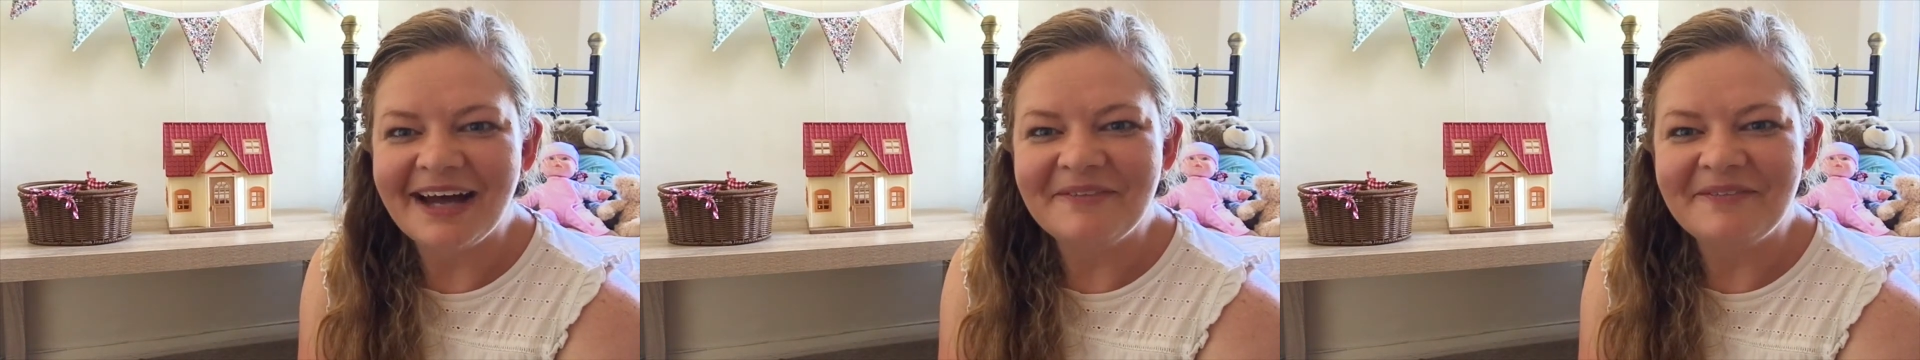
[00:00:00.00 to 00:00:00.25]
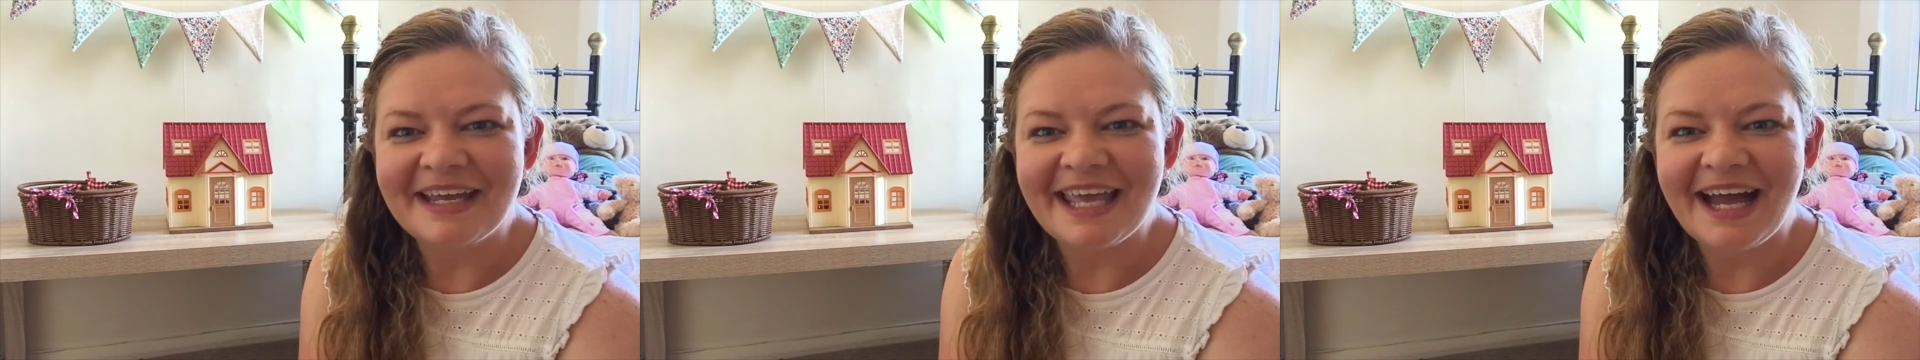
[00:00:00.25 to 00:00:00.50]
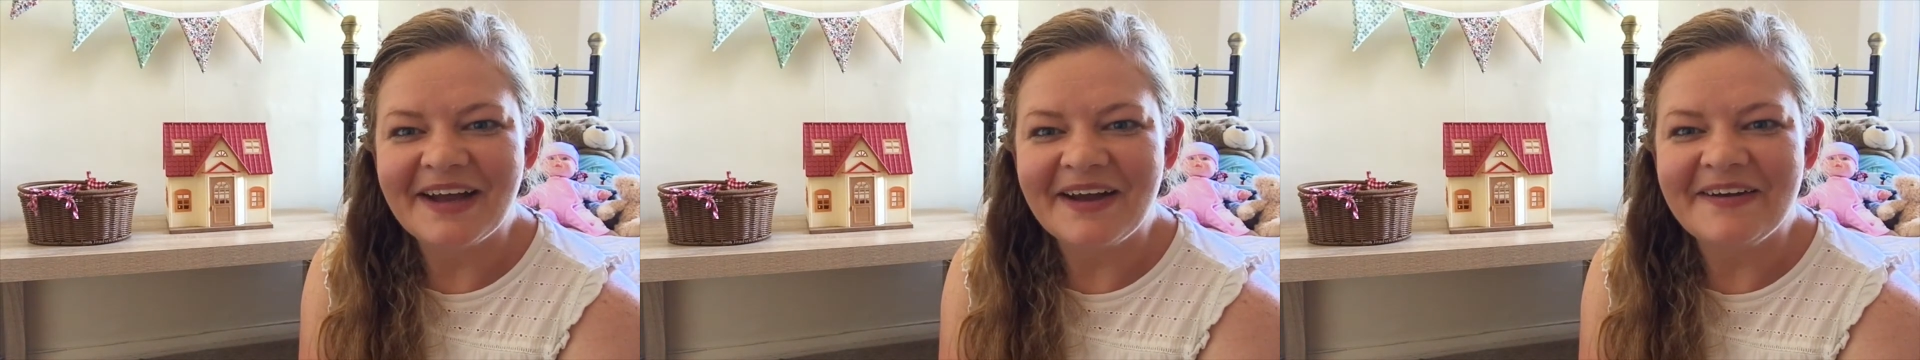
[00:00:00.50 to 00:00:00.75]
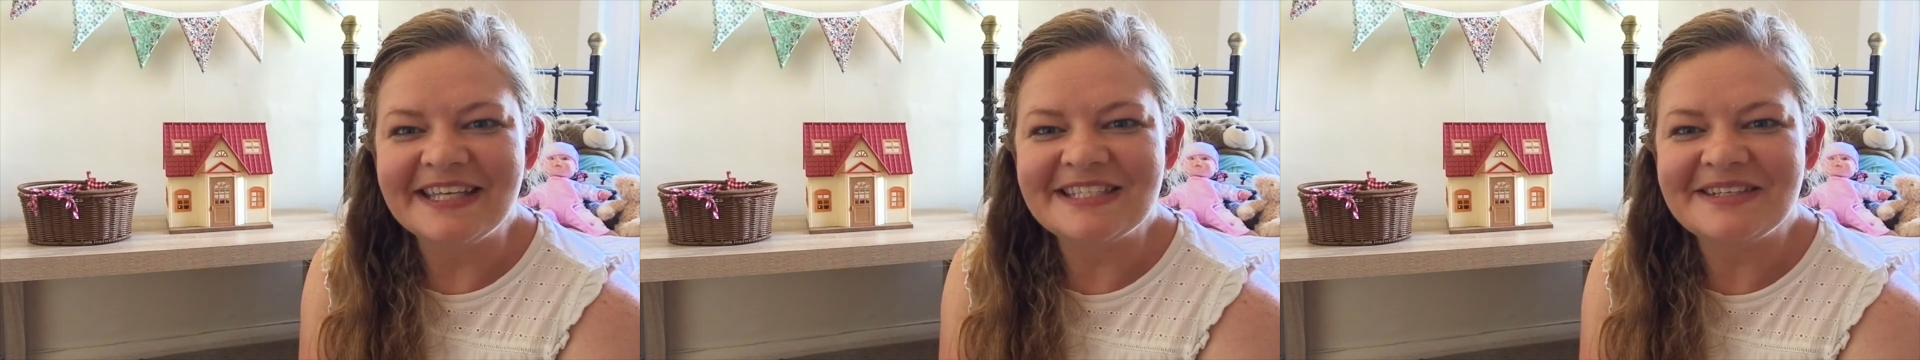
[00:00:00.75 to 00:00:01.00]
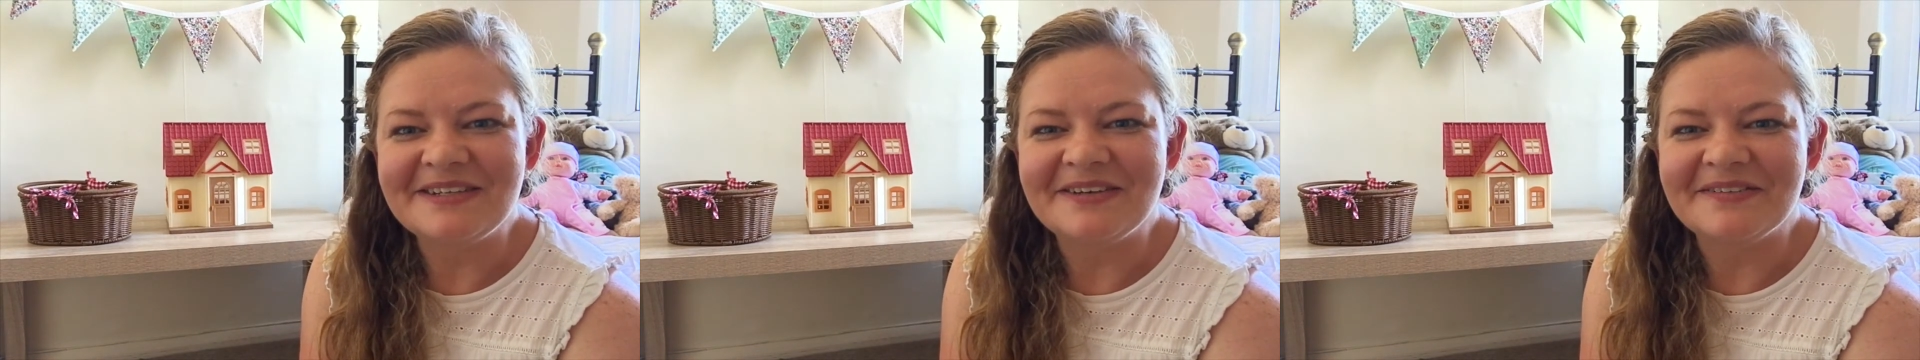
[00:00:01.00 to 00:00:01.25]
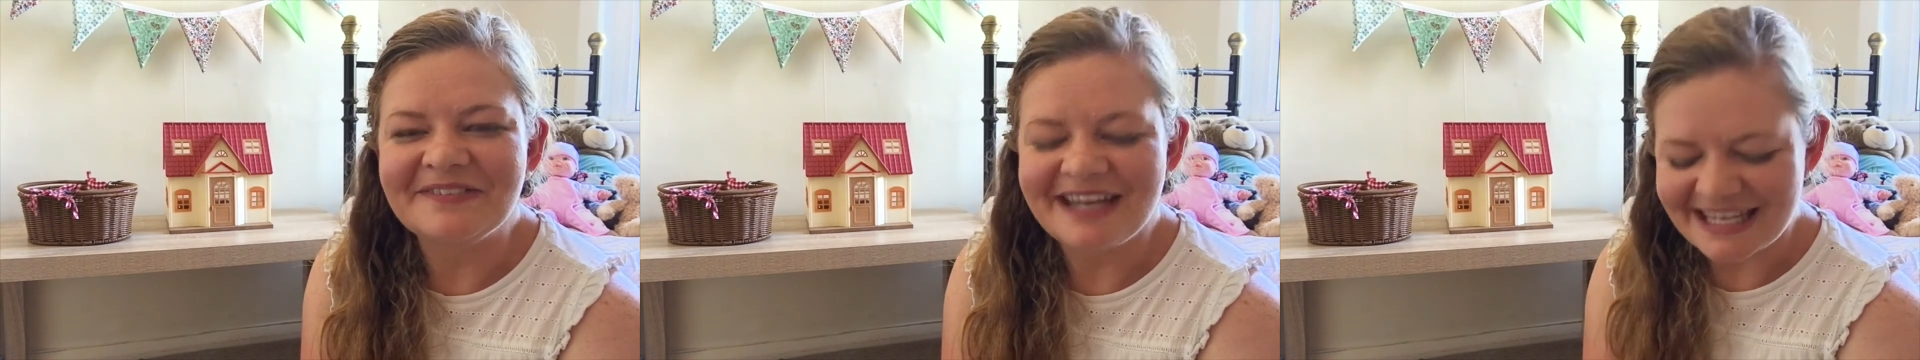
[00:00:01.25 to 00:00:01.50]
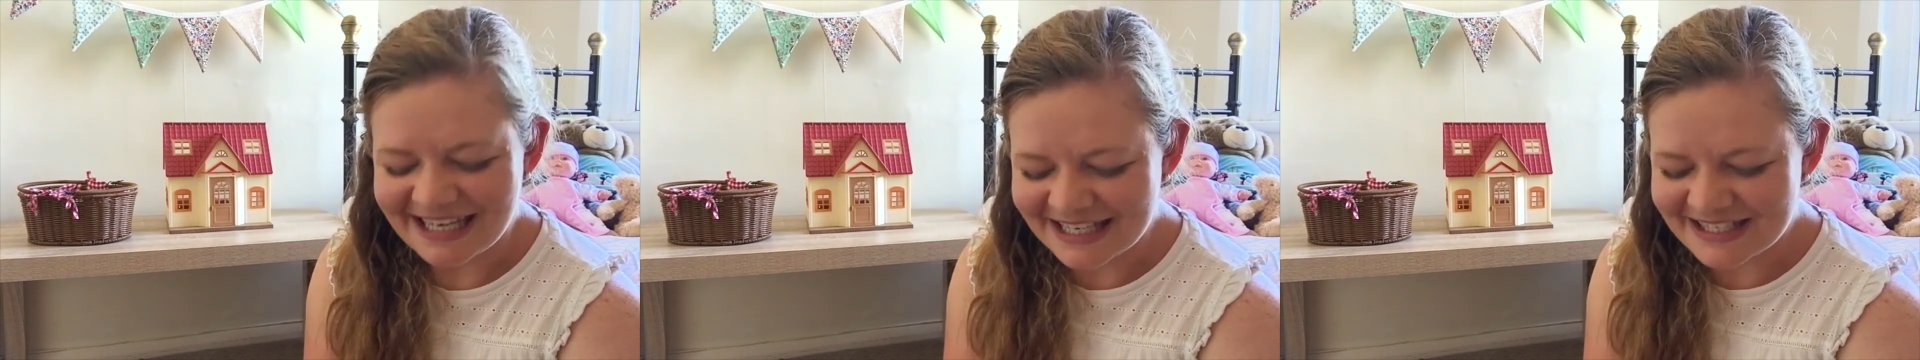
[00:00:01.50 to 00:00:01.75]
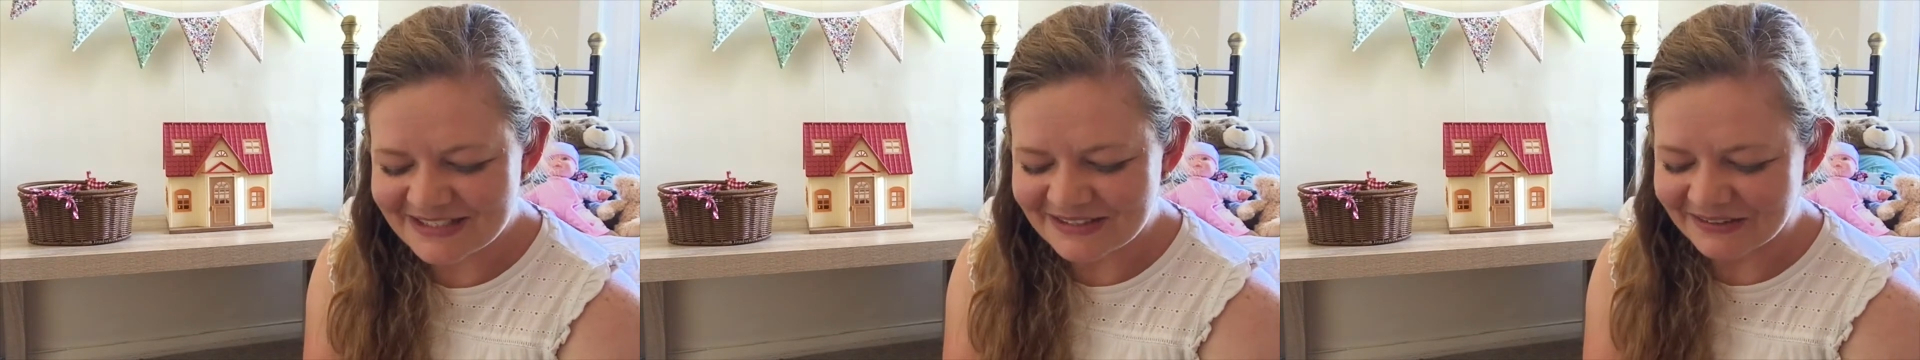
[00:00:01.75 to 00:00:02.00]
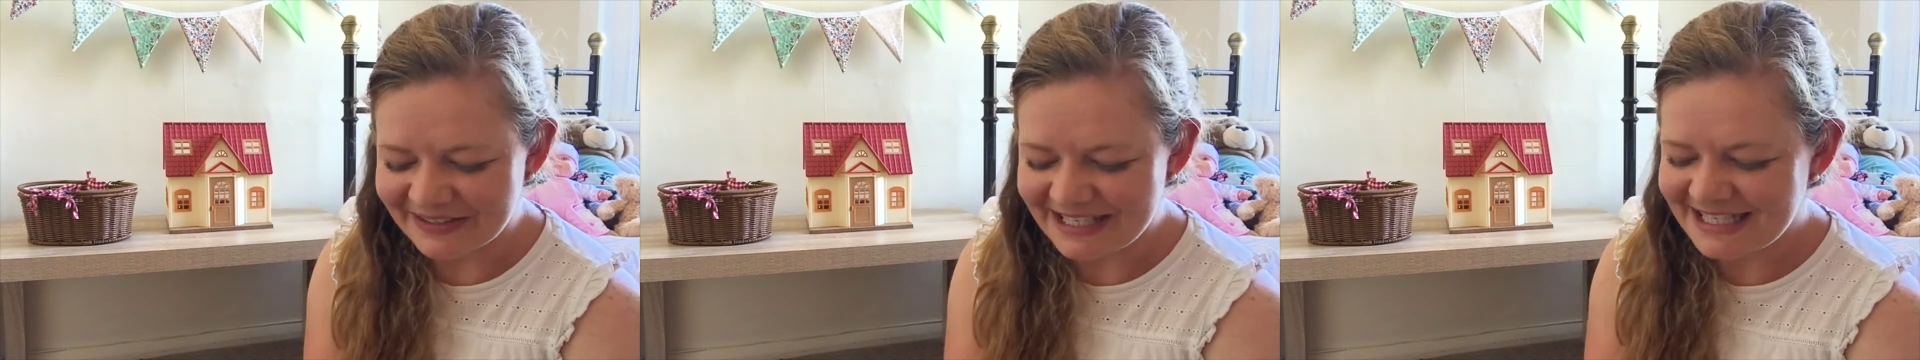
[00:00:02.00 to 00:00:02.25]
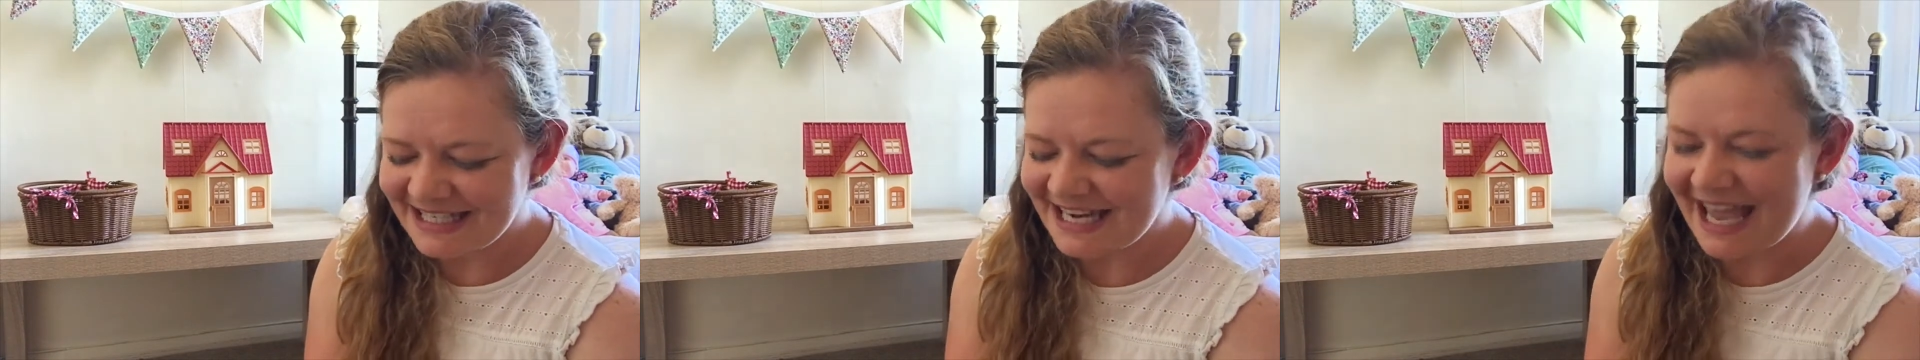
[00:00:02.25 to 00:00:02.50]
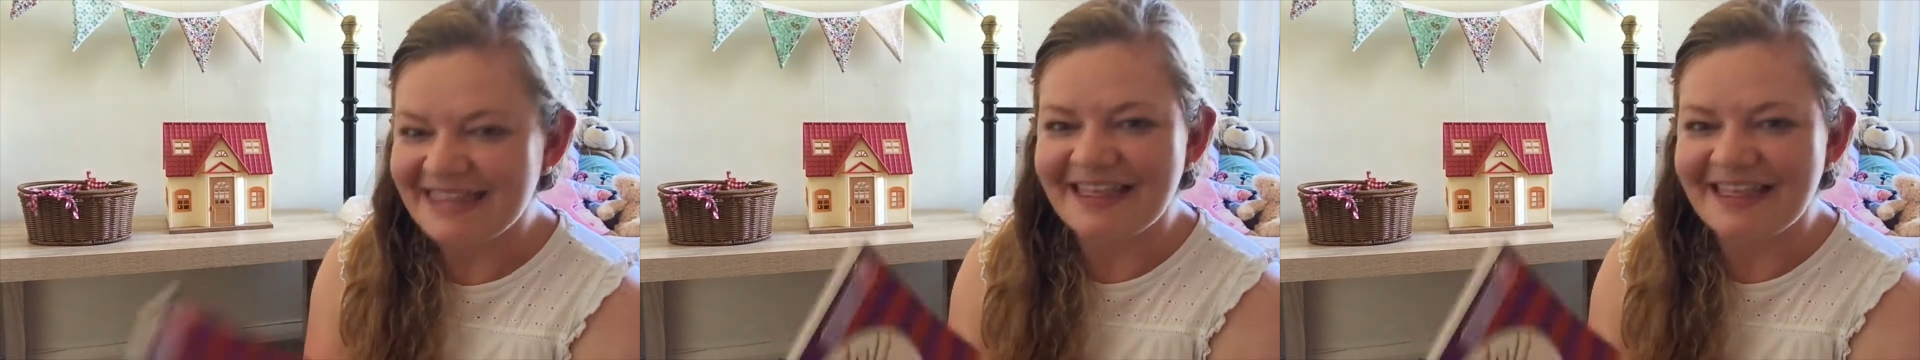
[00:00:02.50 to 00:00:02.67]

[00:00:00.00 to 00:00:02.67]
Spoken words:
We are going to read a story today